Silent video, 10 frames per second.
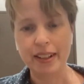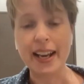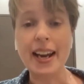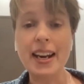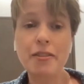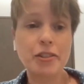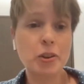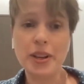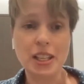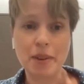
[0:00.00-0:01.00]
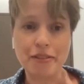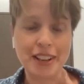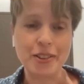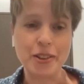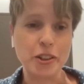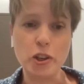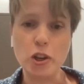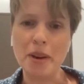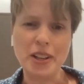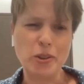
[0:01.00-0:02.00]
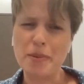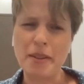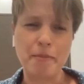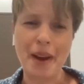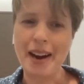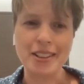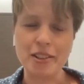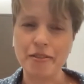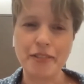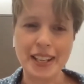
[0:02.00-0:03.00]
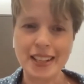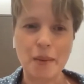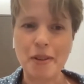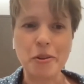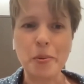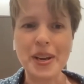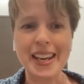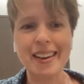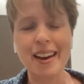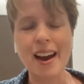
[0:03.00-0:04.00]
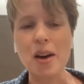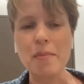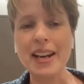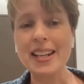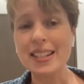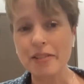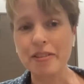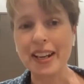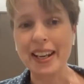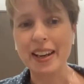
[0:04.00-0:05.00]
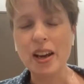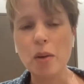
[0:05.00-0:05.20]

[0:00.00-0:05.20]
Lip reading: Like, I love talking to my friends on Zoom. I talk to my parents on FaceTime every week, and it's lovely.